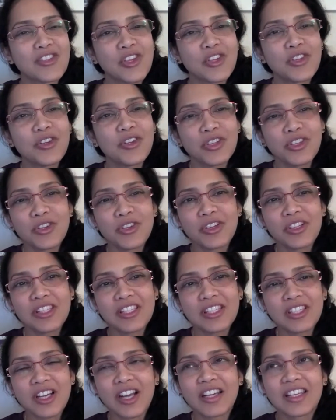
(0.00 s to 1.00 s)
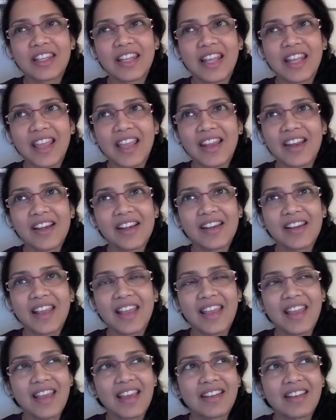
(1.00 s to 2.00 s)
So you could start there,
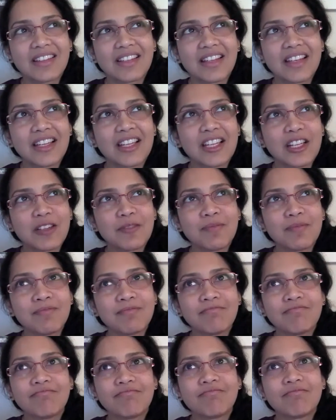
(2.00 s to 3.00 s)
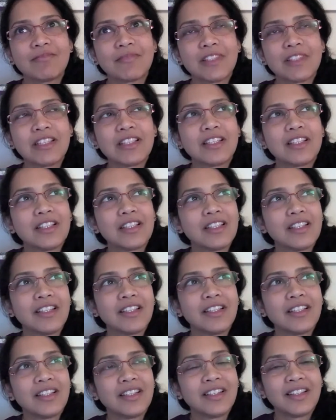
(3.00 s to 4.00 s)
and
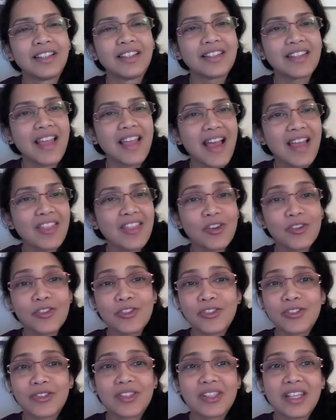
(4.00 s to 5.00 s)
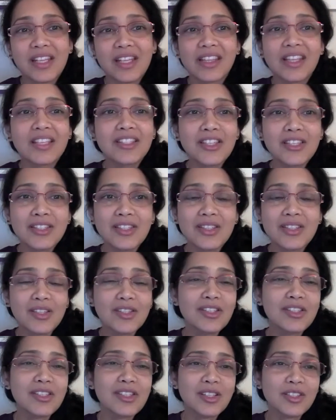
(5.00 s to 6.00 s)
this
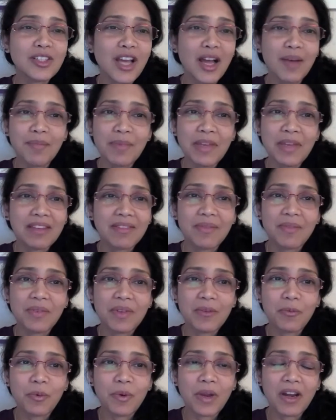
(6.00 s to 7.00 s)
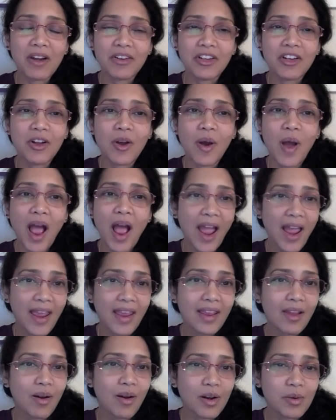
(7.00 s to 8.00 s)
is a topic where, you know,
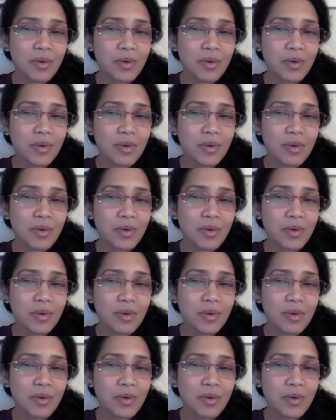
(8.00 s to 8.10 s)
I